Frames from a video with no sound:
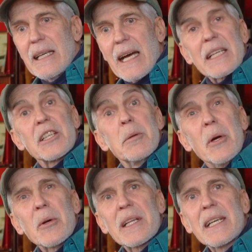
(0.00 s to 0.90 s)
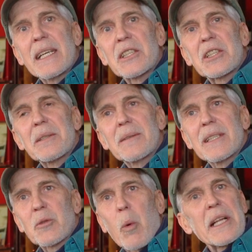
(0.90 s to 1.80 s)
and a community is
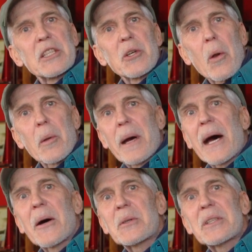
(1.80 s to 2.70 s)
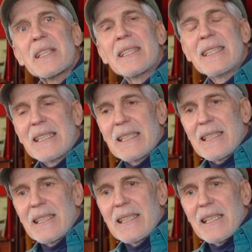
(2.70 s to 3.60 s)
what it's all about. And
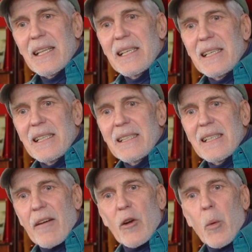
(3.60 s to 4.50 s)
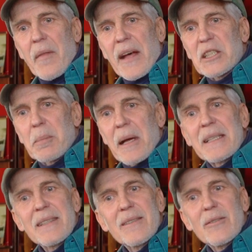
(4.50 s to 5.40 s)
everyone that's
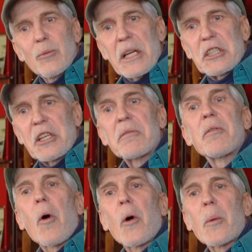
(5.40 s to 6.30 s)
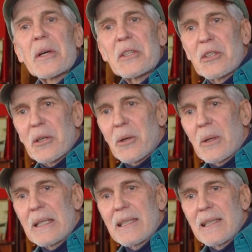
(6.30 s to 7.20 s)
been reaching forward
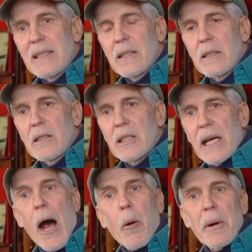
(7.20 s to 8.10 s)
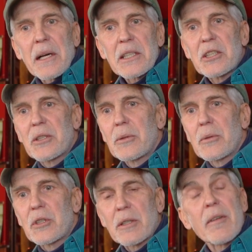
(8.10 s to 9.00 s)
to help us
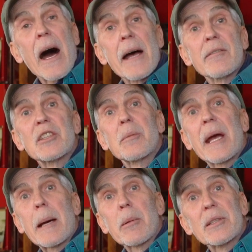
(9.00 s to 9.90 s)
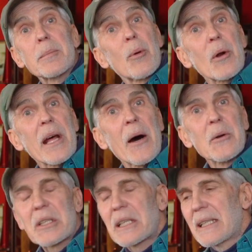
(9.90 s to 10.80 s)
to survive and to be able to put out